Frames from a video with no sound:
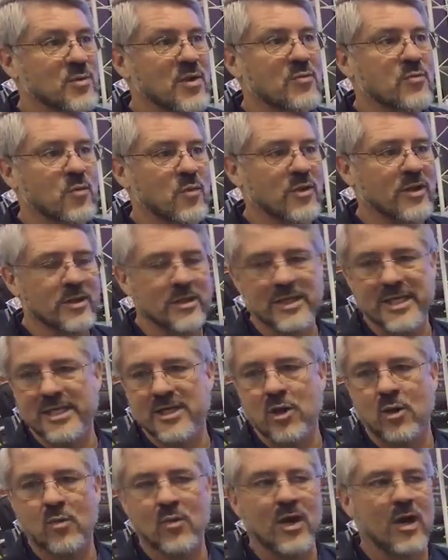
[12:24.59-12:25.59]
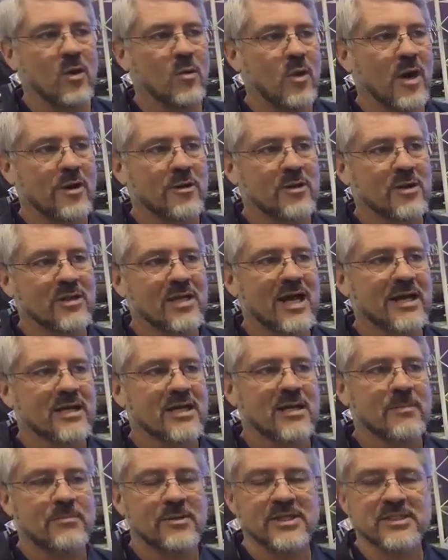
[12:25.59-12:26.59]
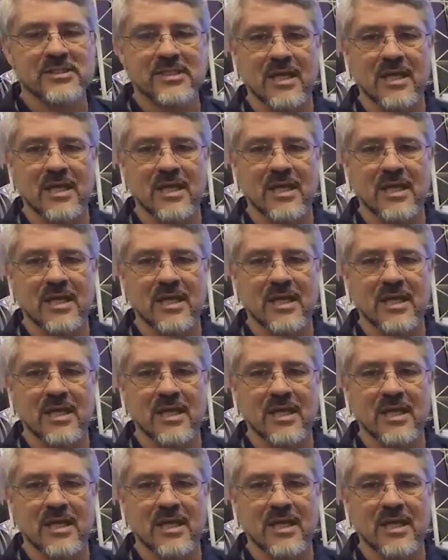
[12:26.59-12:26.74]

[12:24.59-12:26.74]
We really know well water. A lot of companies